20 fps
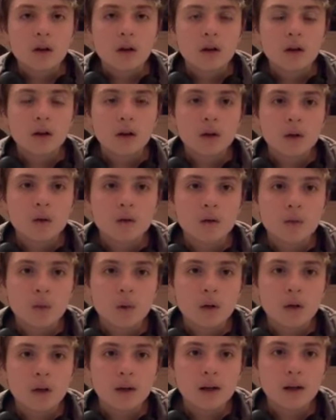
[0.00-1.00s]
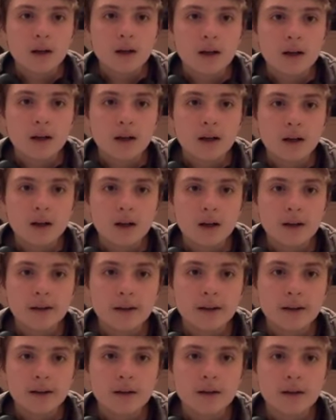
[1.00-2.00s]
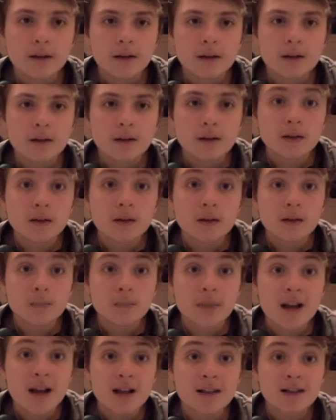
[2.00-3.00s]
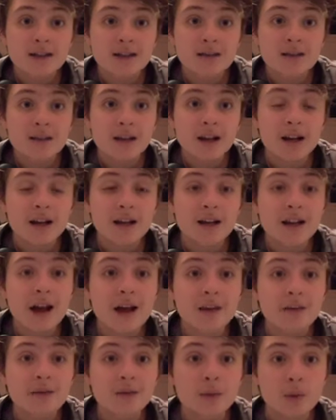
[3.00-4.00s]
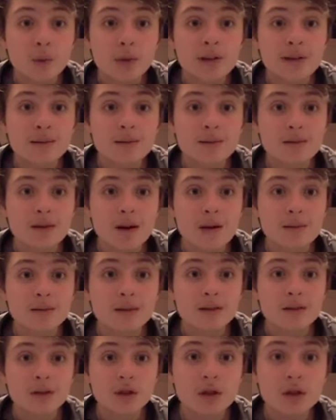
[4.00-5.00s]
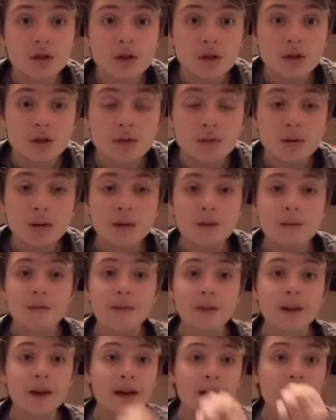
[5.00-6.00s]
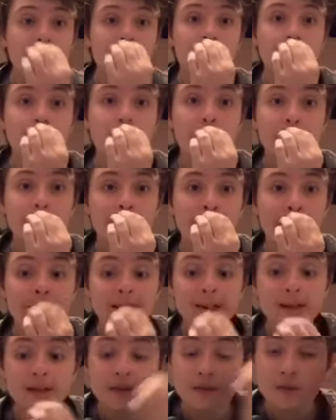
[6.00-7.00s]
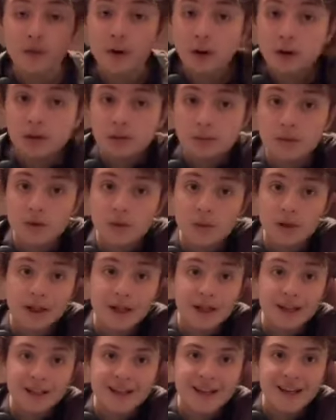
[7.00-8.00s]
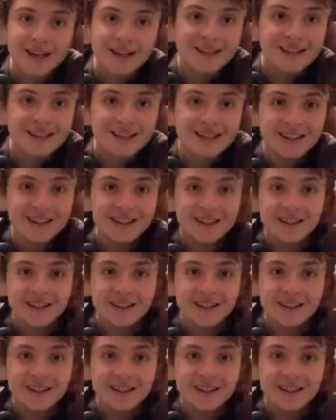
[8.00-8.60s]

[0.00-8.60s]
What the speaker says: Hello everyone, I got 3 subscribers on YouTube. I never thought I'd make it this far in 28 days.